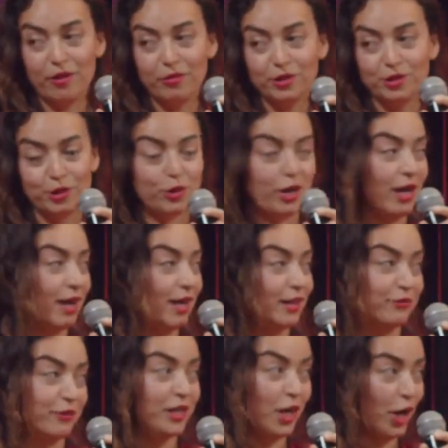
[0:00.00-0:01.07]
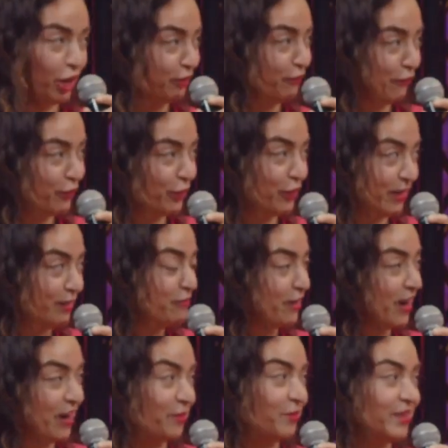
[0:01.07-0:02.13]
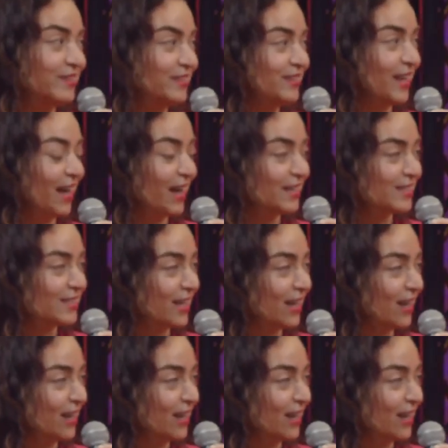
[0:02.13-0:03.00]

do a hell of a lot for the environment, I could say.